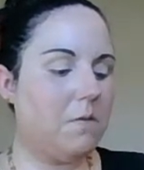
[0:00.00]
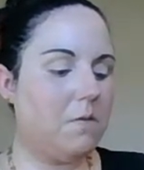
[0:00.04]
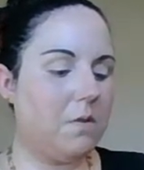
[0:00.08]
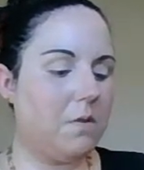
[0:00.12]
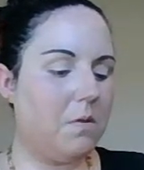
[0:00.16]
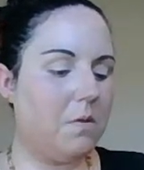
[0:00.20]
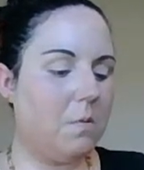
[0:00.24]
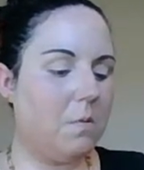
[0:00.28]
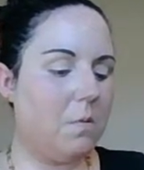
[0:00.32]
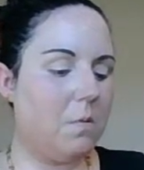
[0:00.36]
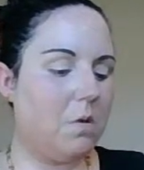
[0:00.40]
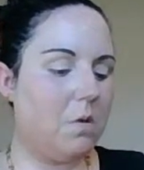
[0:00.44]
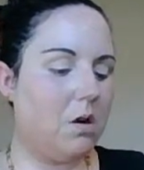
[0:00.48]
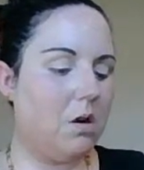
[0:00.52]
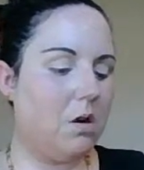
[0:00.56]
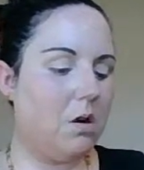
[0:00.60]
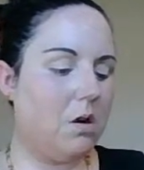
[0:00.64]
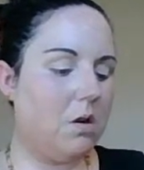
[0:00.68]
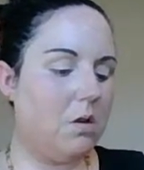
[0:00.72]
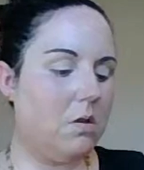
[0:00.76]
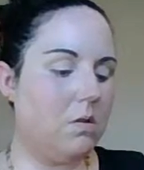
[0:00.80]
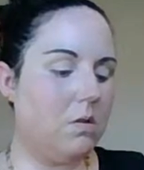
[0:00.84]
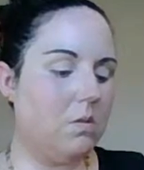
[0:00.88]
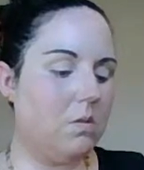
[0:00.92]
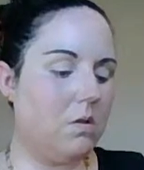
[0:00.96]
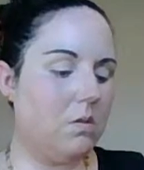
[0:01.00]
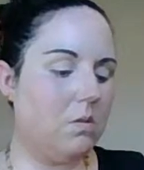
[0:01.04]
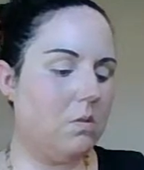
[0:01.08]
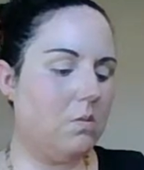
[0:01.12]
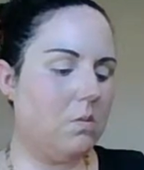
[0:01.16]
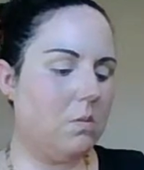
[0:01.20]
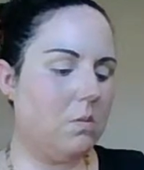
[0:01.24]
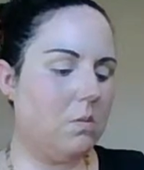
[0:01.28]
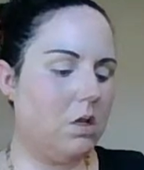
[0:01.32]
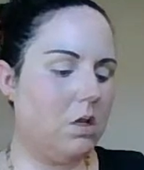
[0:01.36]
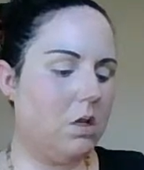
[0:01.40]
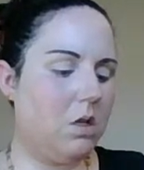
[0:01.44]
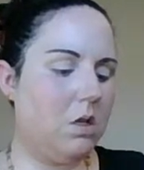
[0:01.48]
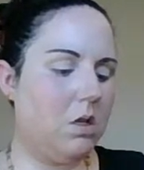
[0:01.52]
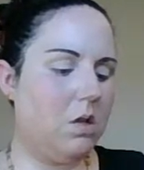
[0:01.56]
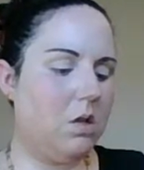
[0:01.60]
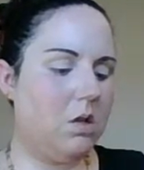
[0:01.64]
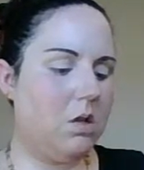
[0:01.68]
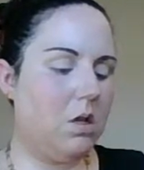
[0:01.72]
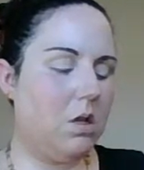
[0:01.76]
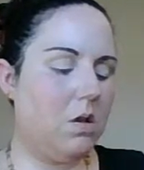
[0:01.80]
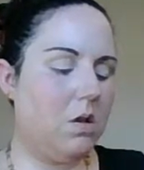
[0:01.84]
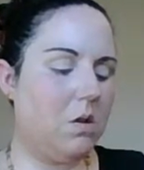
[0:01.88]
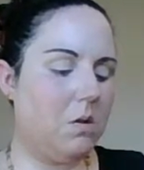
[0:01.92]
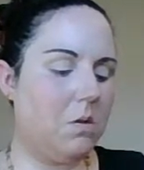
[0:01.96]
for the walls and really,
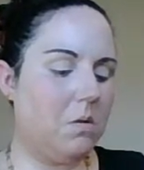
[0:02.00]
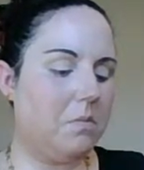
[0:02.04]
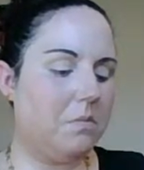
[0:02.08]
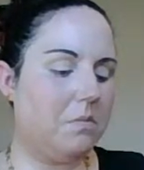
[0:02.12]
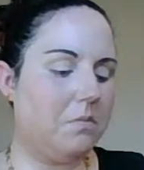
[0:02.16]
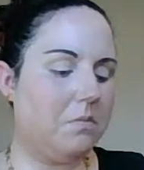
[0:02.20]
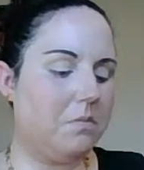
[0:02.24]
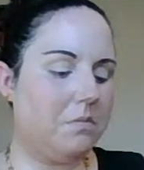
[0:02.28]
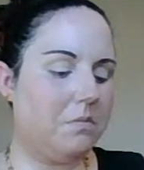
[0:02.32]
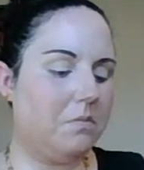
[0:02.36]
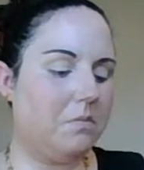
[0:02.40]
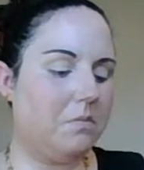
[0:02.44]
you know,